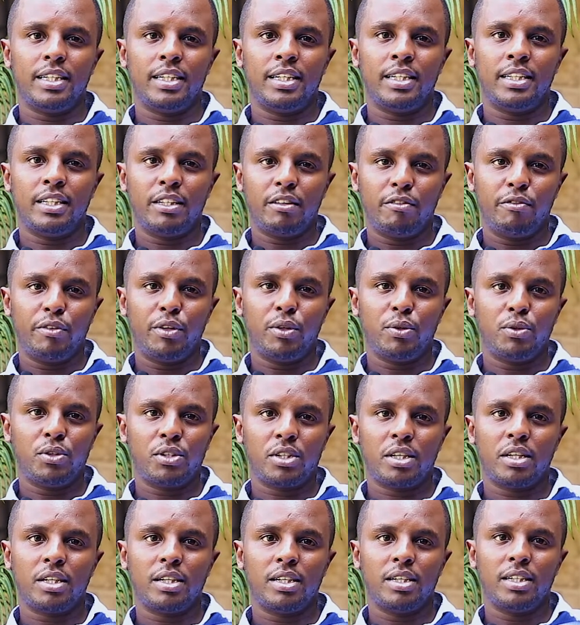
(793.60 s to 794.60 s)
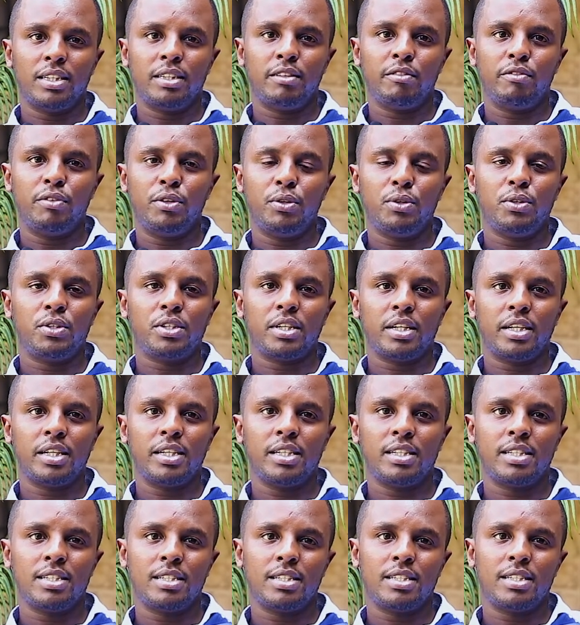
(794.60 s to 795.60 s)
in the future, the future
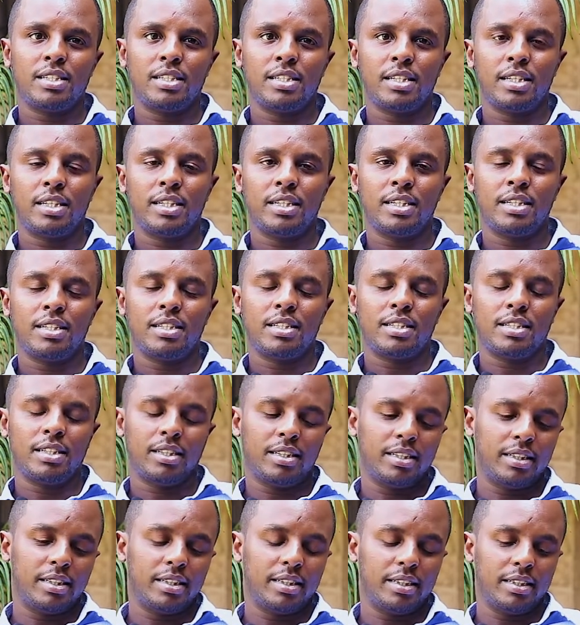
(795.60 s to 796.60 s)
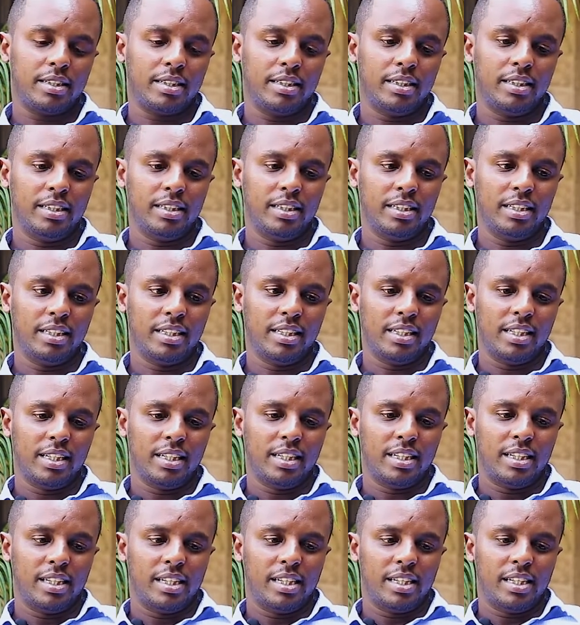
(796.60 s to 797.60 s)
is, is, uh,
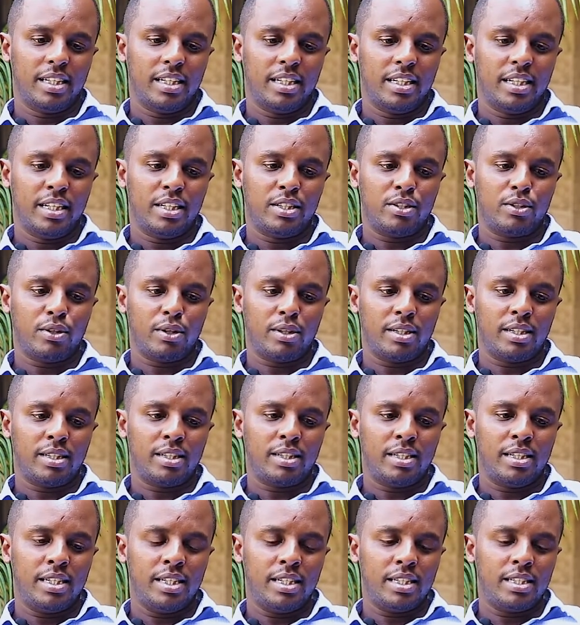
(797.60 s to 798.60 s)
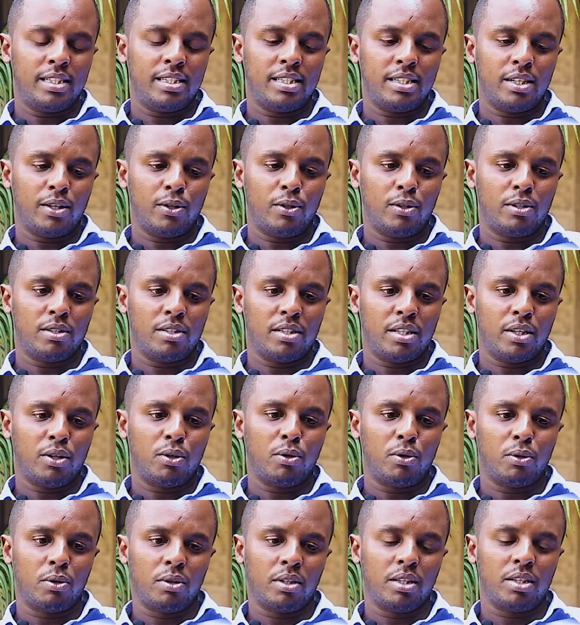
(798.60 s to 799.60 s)
is needs all
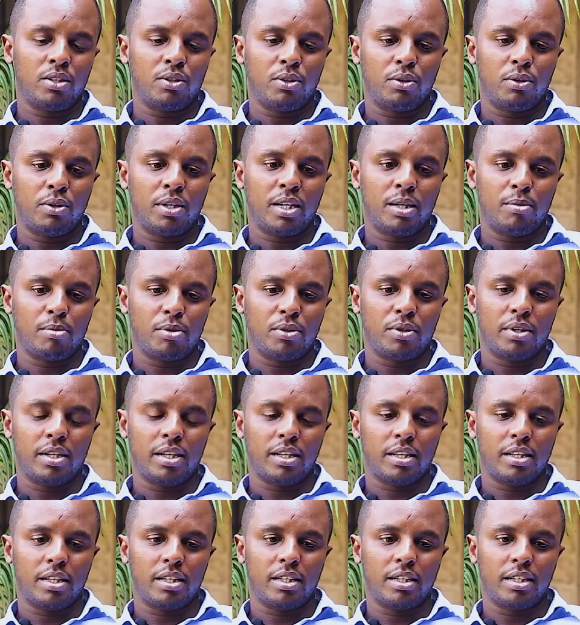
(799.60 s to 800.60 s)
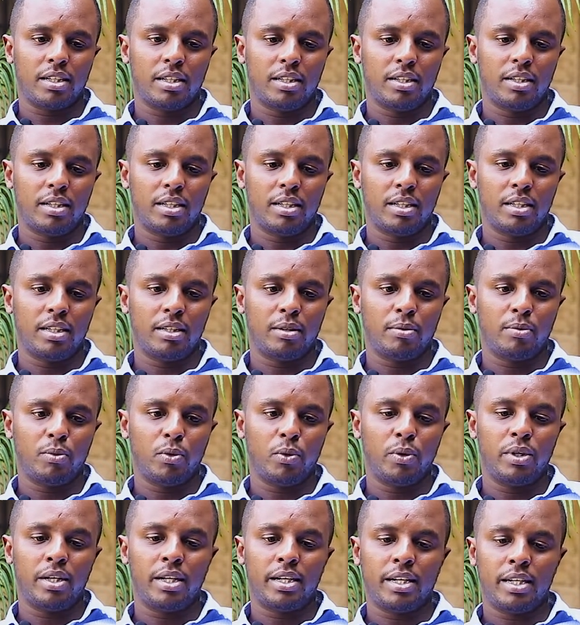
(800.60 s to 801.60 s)
stakeholders to come together.
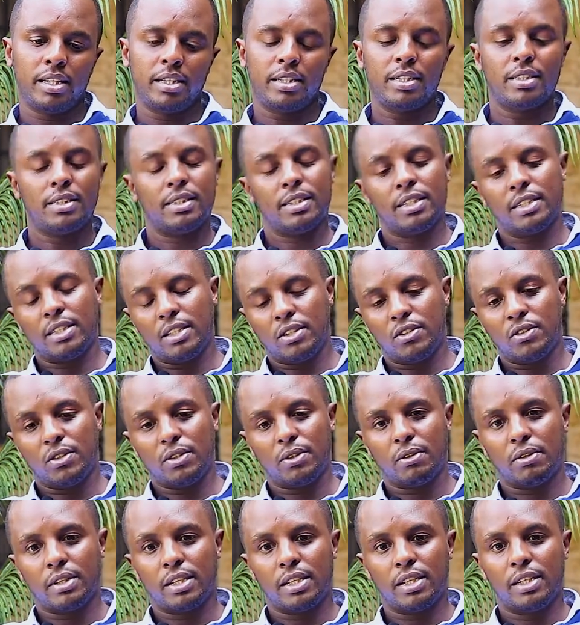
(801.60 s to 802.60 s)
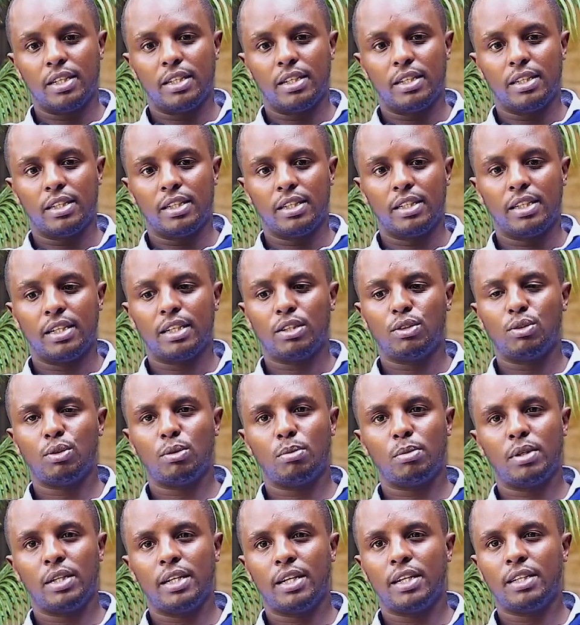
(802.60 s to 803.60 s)
Um, we are in this industry already. There are
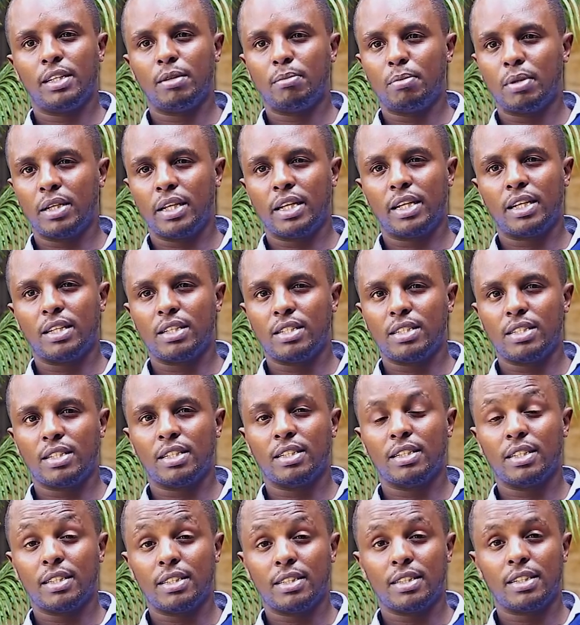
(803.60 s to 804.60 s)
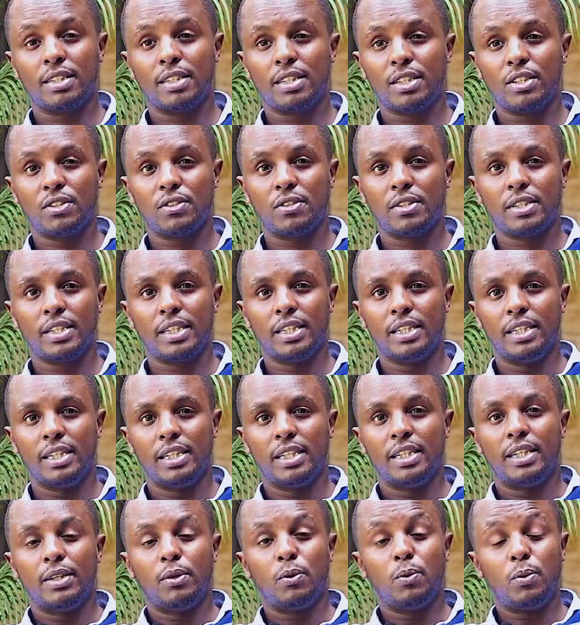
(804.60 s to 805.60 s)
so many other players in this industry
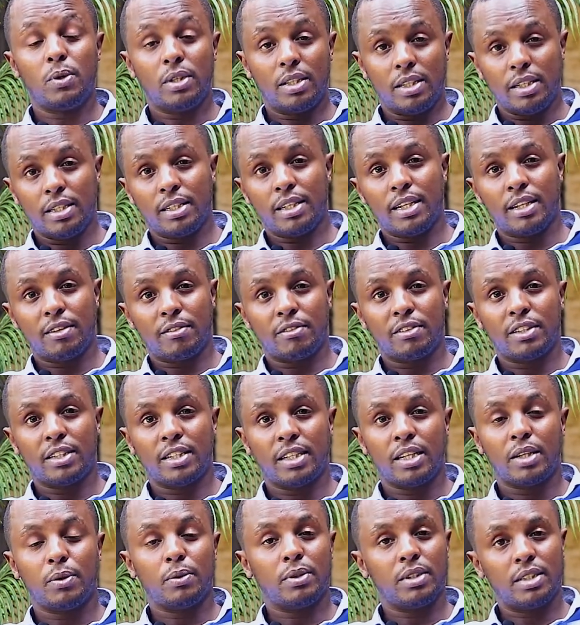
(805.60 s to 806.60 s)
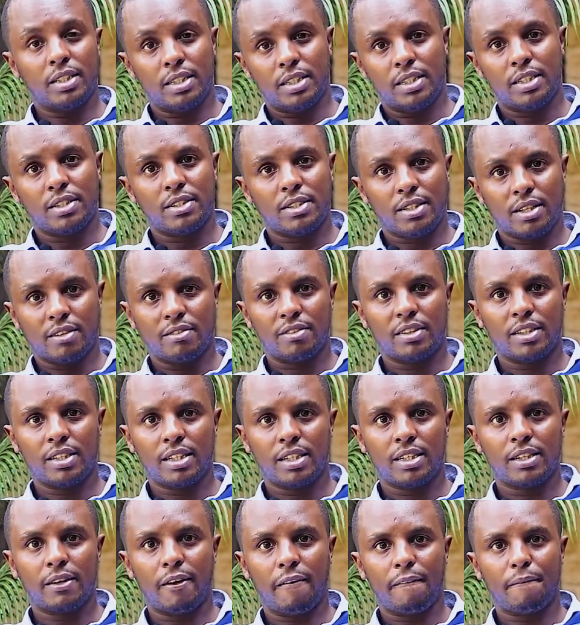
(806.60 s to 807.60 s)
within Africa, within East
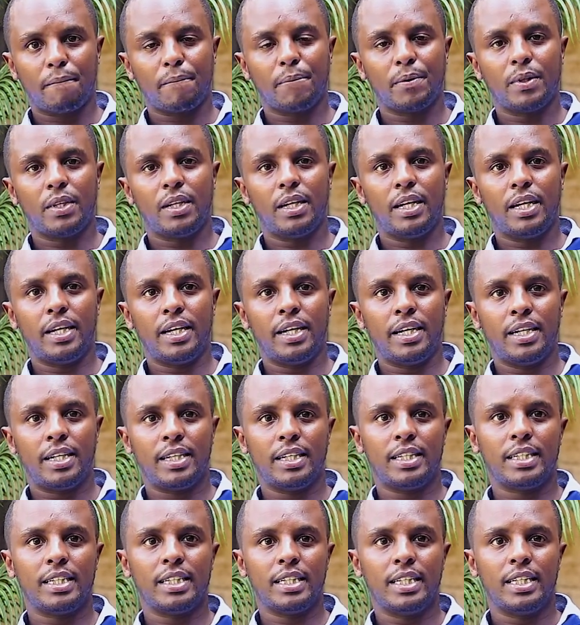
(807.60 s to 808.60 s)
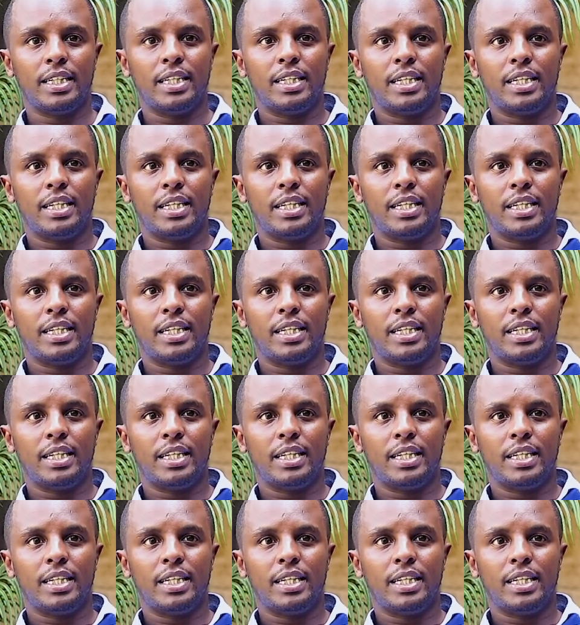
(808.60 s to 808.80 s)
Africa, and